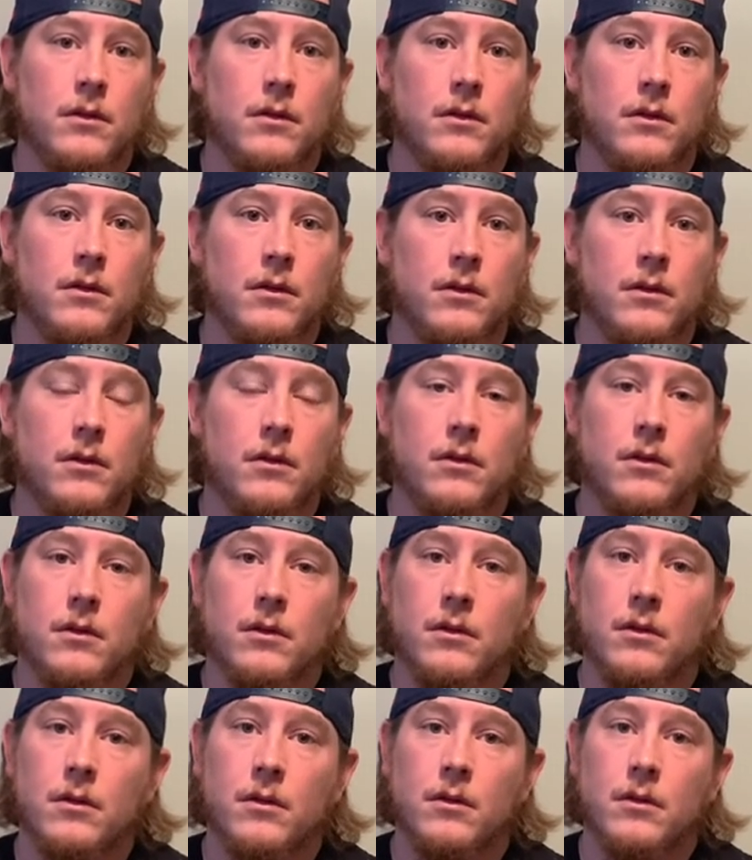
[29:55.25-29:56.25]
Or that was that
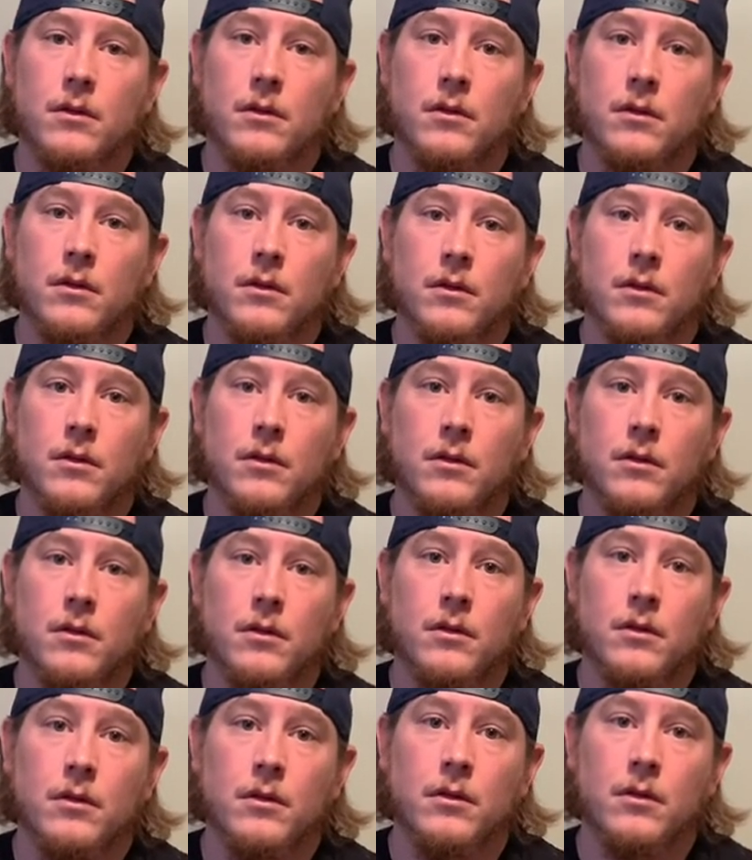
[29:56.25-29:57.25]
Hot Topic,
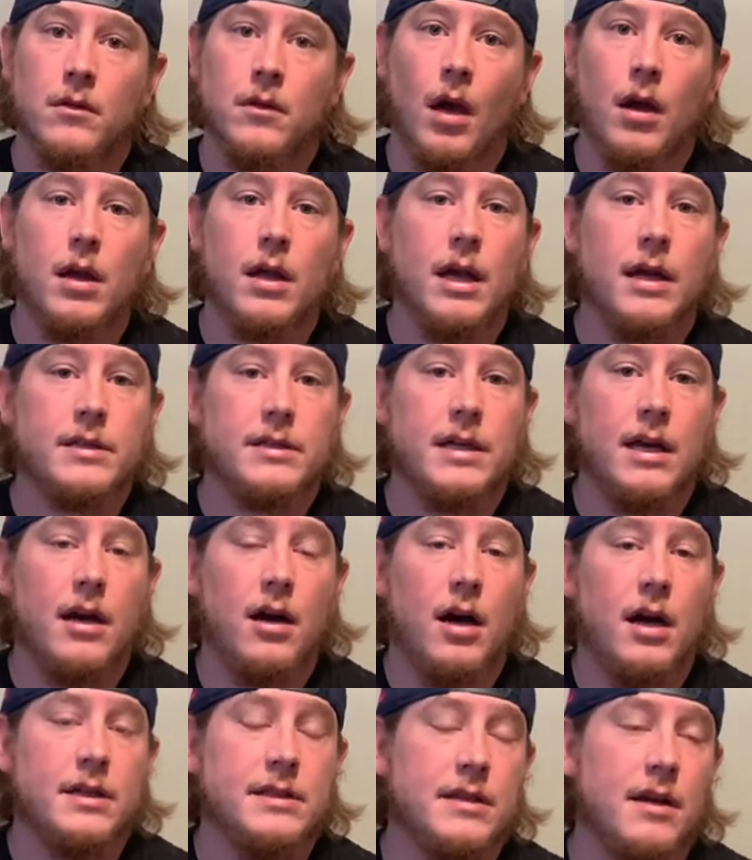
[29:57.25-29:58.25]
actually. That was that
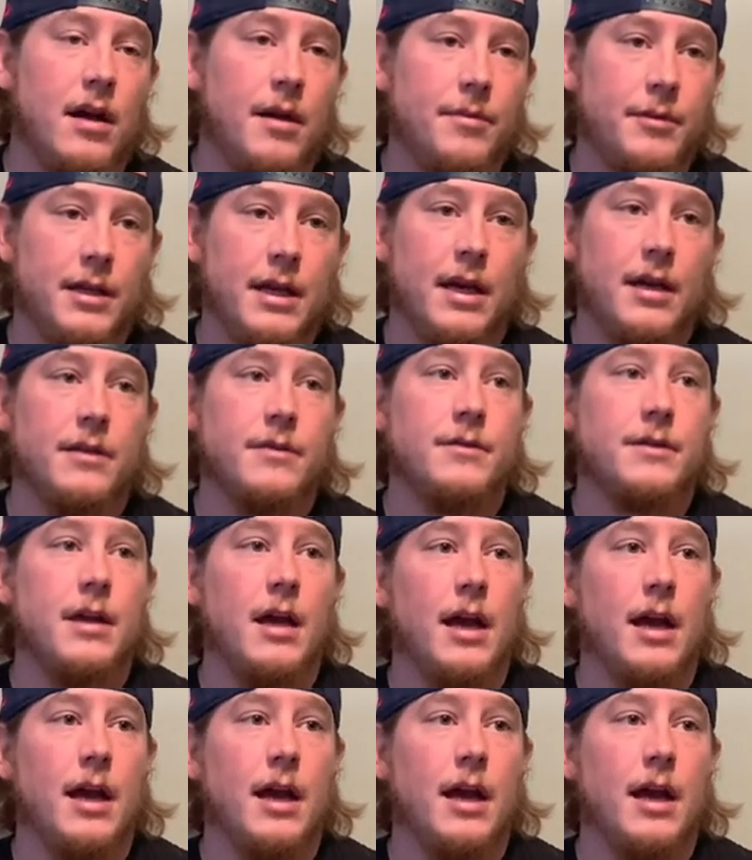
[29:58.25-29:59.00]
Hot Topic. Uh-huh.